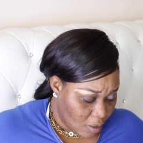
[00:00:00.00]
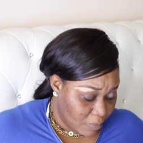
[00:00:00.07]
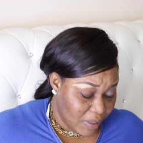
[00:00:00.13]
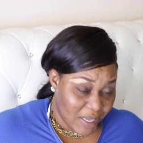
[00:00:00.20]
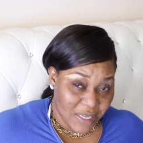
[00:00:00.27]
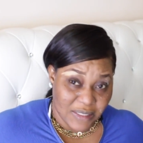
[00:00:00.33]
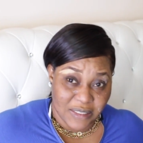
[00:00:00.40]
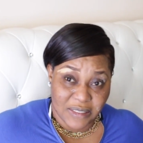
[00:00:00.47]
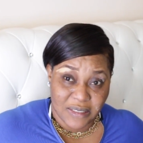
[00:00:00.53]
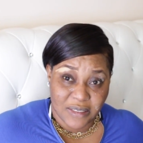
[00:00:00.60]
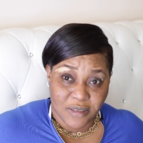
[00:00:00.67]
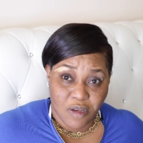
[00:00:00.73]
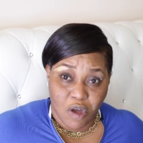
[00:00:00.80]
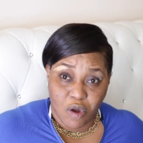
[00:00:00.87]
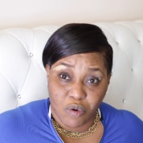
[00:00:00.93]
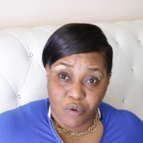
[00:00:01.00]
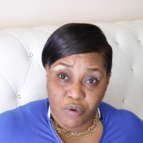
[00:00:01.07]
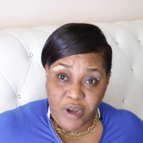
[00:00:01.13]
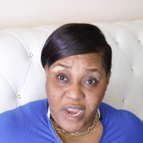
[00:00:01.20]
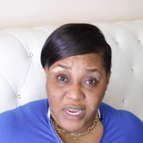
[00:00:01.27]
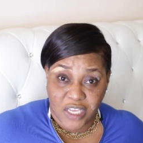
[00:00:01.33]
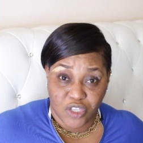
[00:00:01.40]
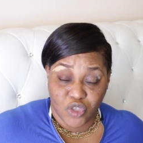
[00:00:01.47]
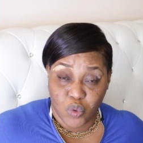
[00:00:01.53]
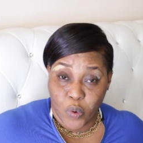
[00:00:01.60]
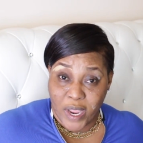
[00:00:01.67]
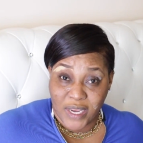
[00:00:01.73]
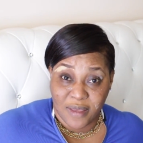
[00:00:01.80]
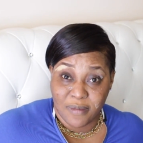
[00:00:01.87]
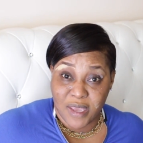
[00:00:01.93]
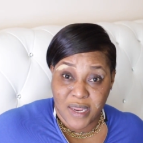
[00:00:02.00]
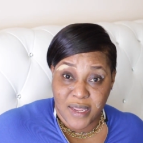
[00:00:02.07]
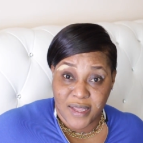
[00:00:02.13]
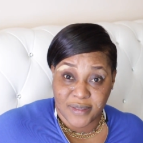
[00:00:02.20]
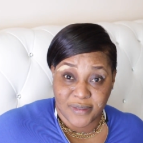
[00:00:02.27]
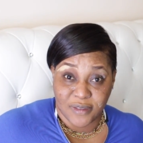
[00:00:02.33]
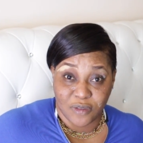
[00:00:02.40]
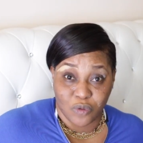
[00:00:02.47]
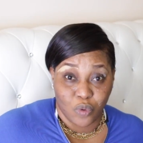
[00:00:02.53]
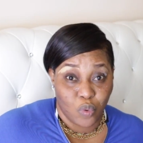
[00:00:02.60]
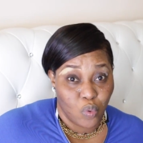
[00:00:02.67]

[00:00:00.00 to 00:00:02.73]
because this is already 20 minutes.